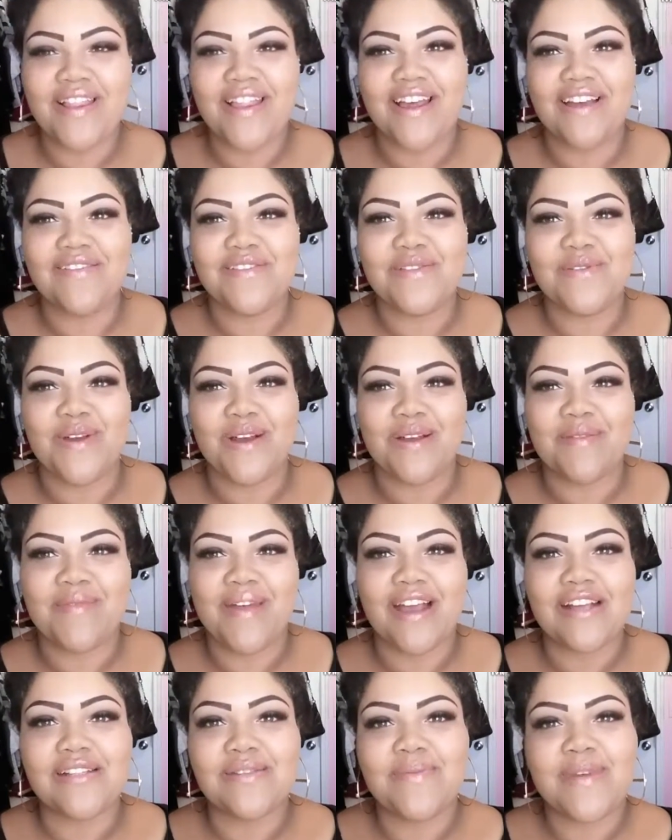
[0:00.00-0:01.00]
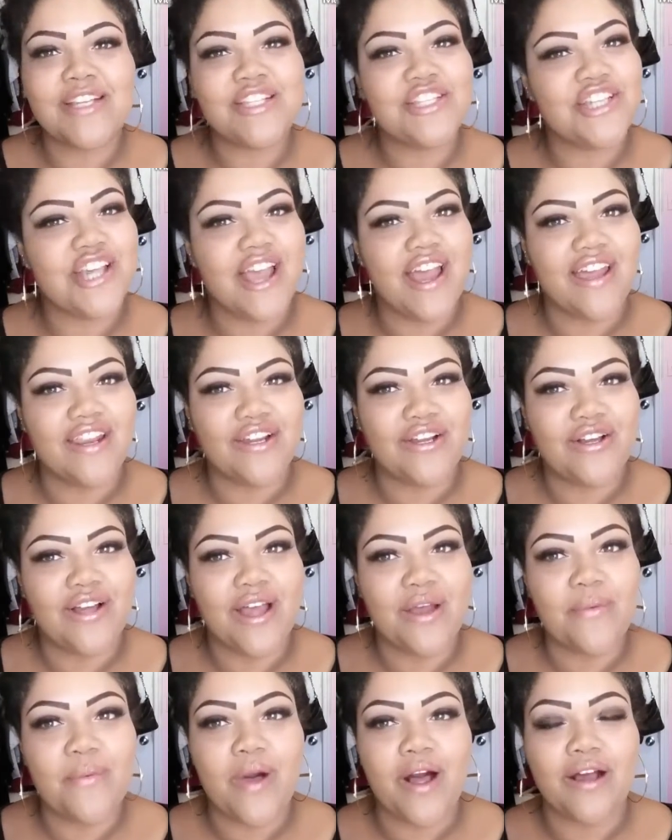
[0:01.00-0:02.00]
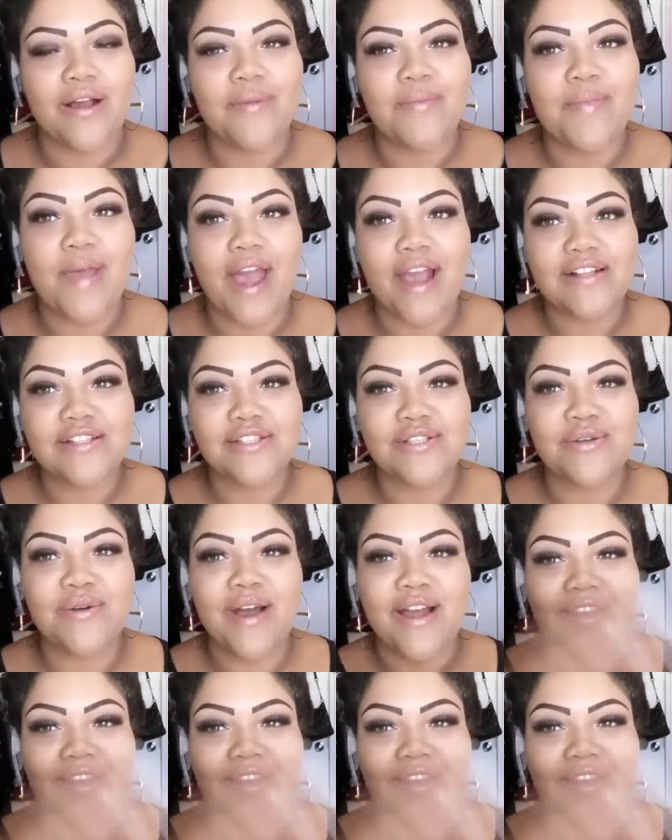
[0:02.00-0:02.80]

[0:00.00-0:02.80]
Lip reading: loves, welcome back to my channel and welcome back to